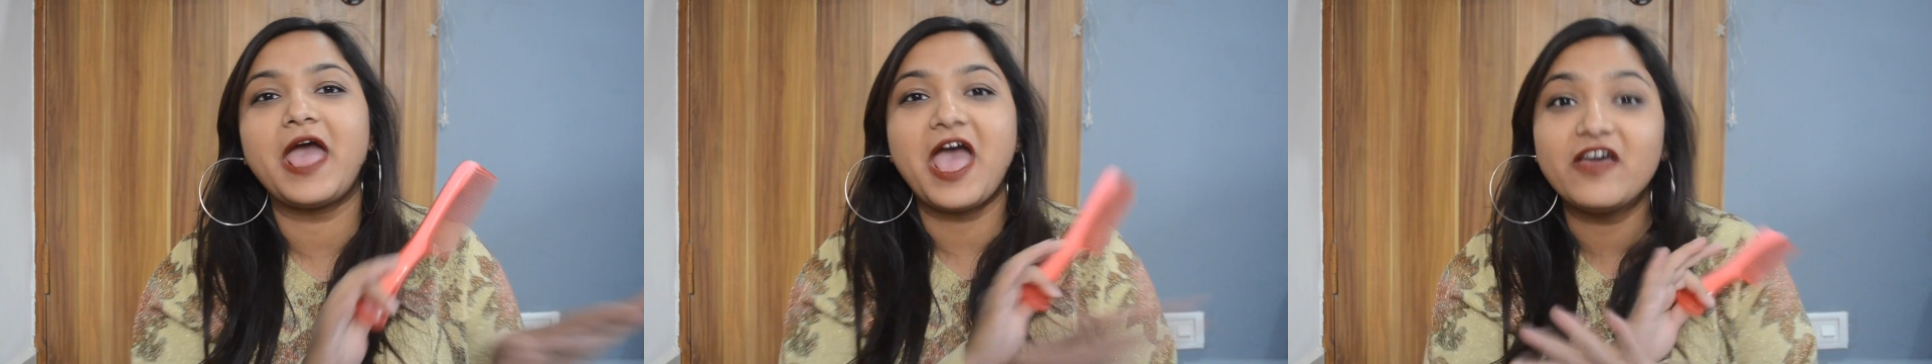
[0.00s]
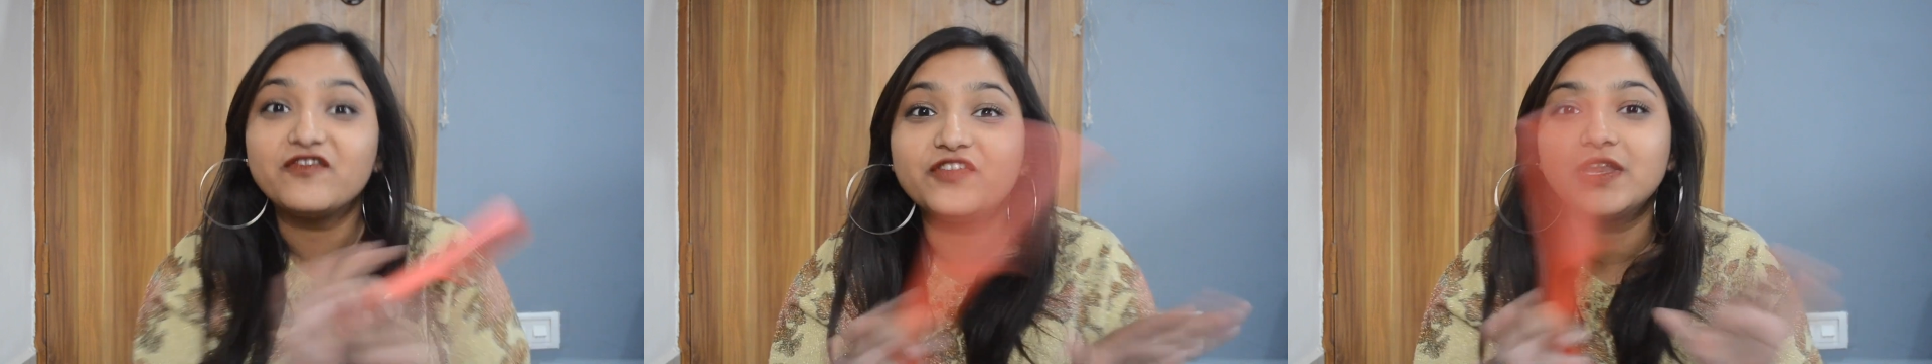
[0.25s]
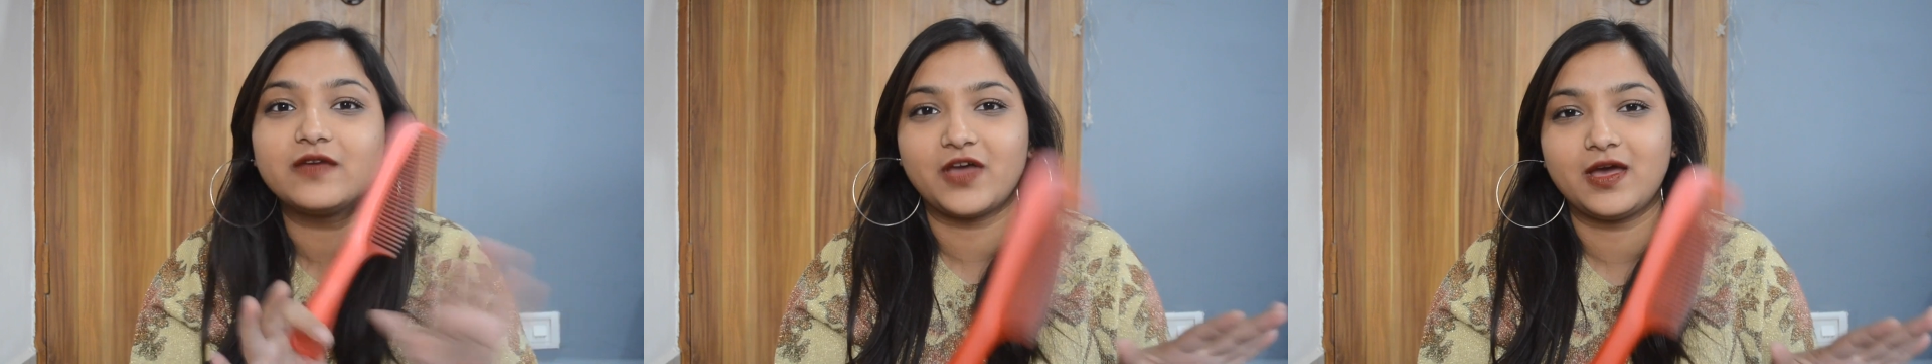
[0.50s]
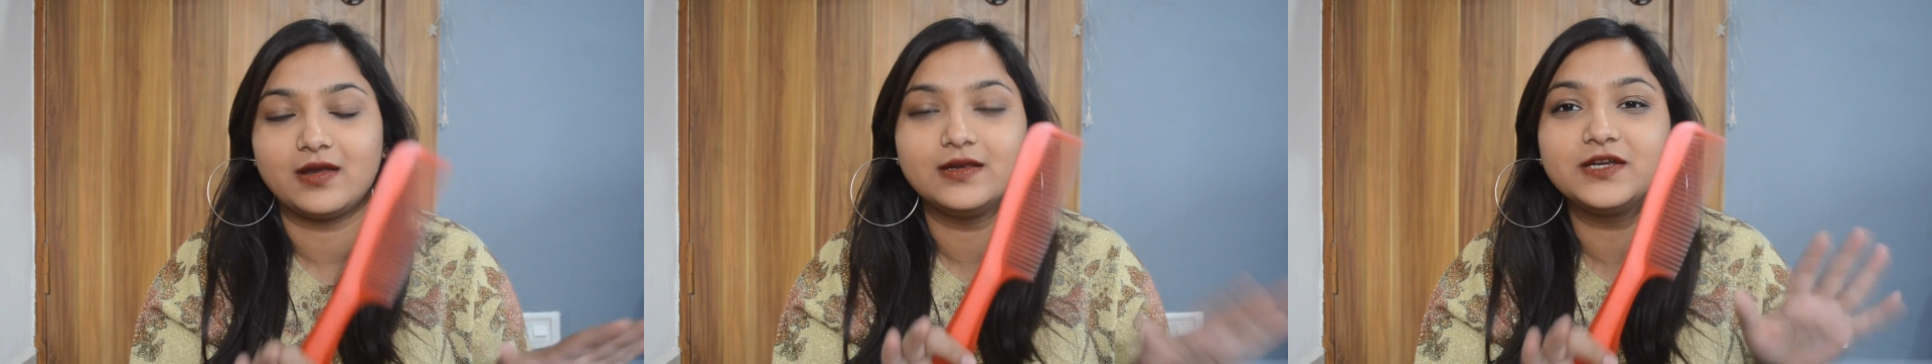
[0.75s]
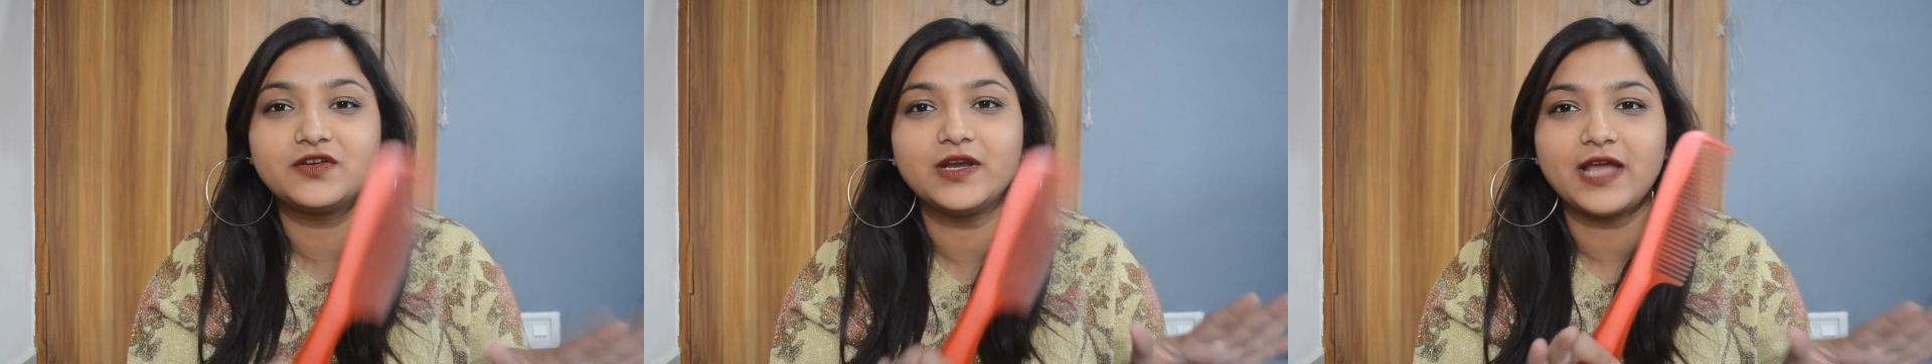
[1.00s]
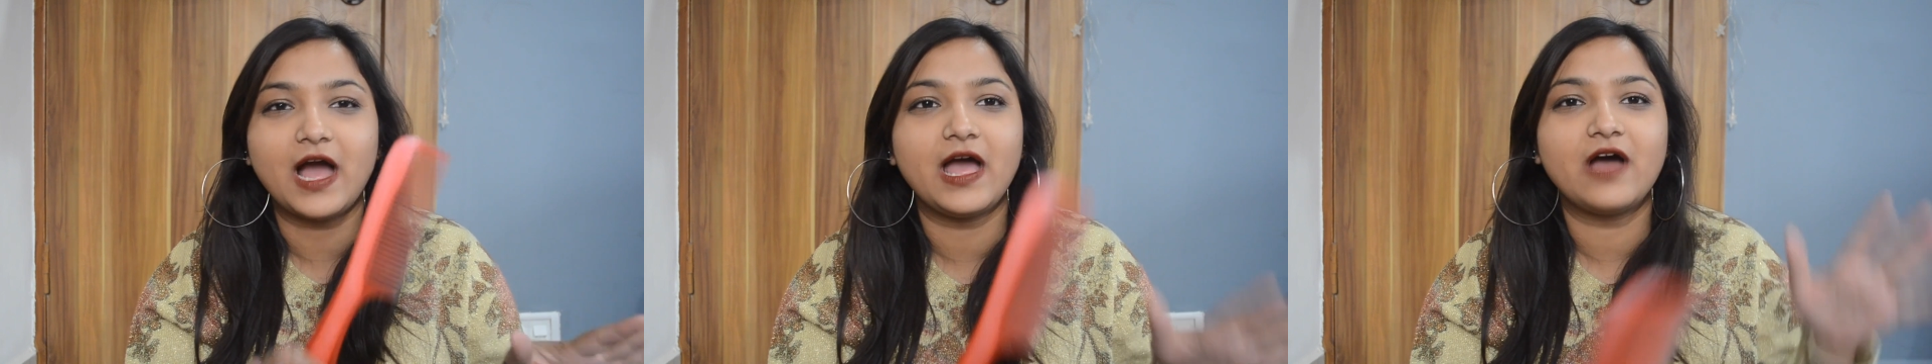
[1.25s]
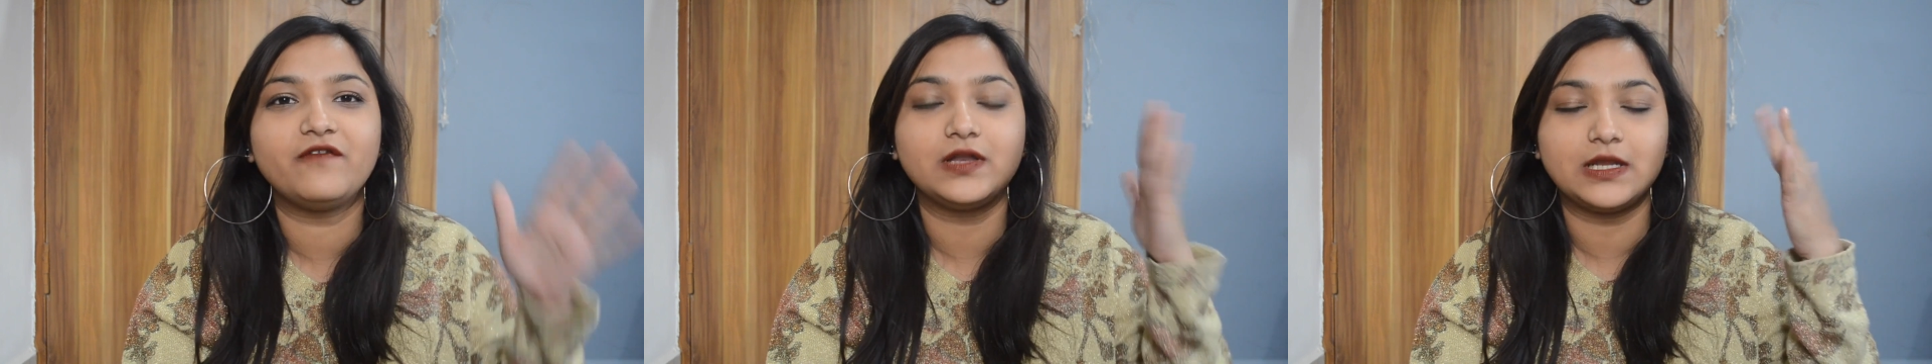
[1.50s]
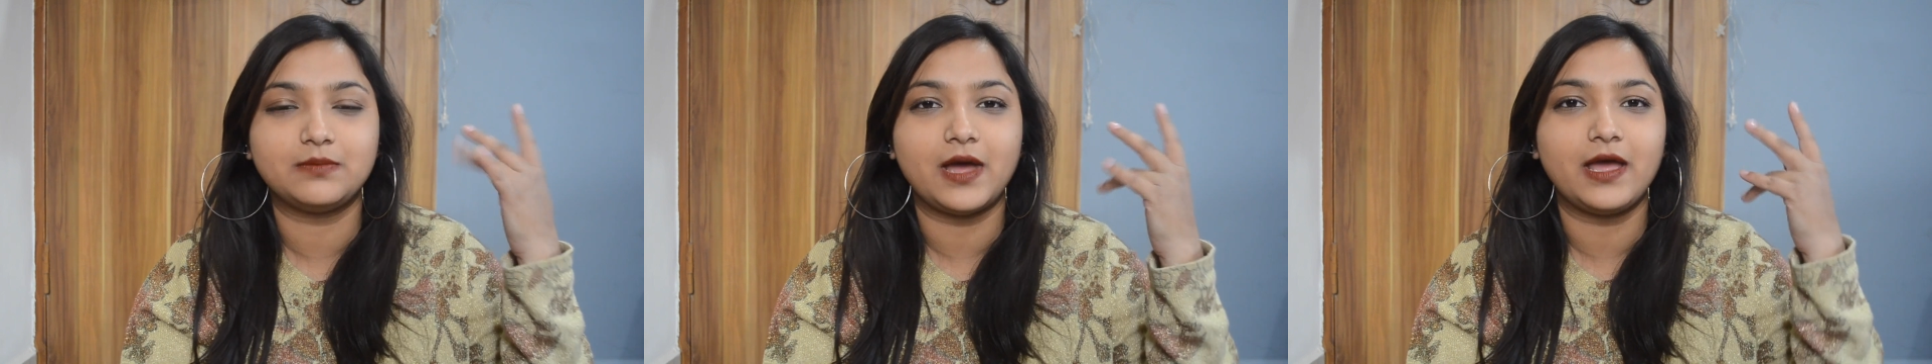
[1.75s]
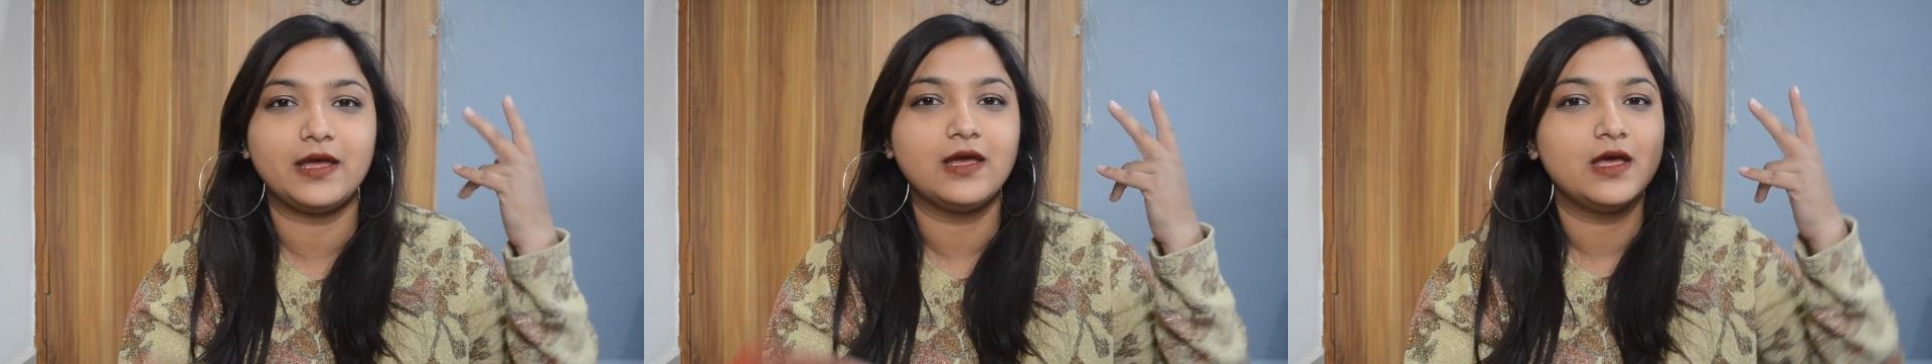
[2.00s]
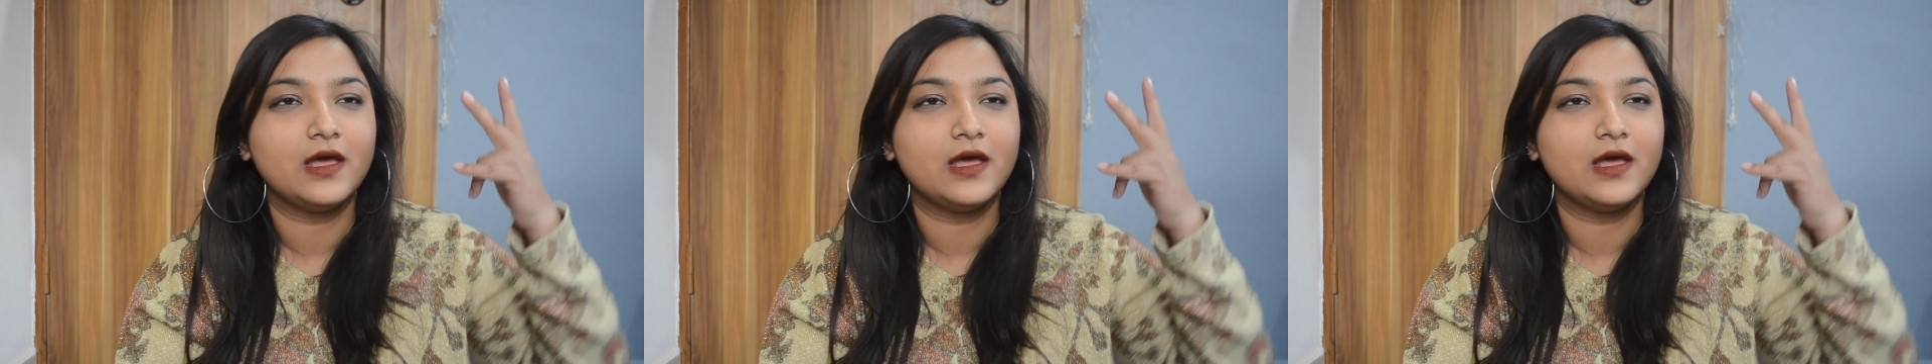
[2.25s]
everywhere. Literally, I have one in my